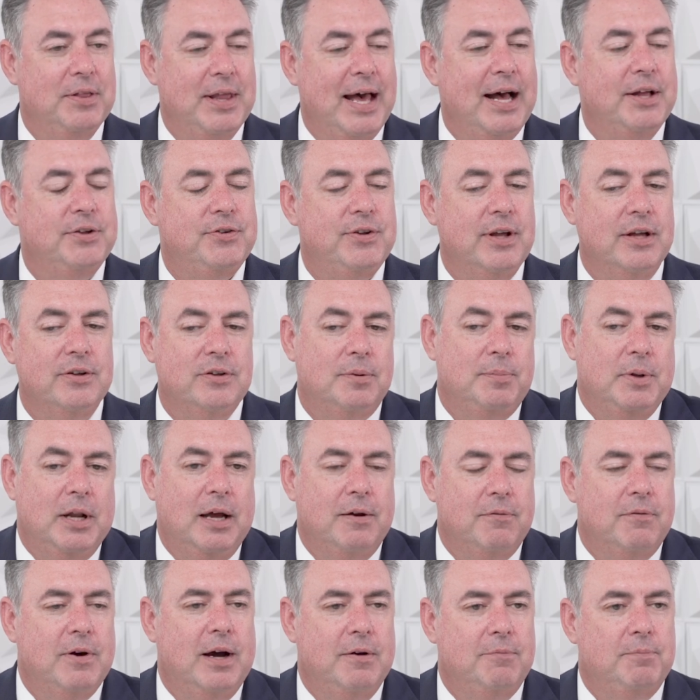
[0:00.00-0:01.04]
that sense. I mean,
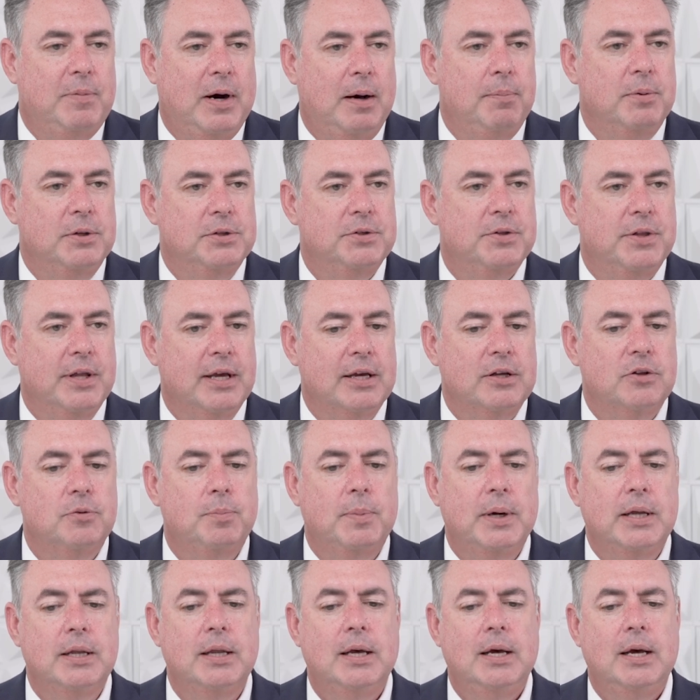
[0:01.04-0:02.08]
I've published things,
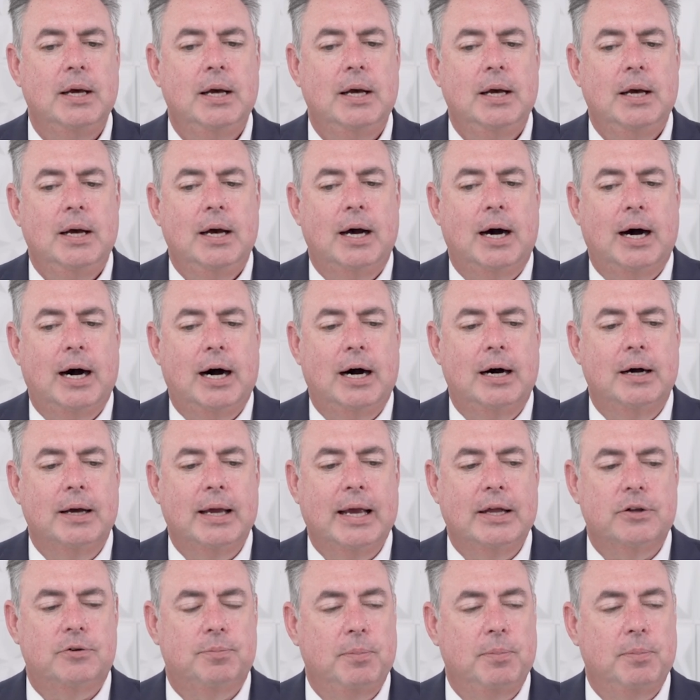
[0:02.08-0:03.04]
but it's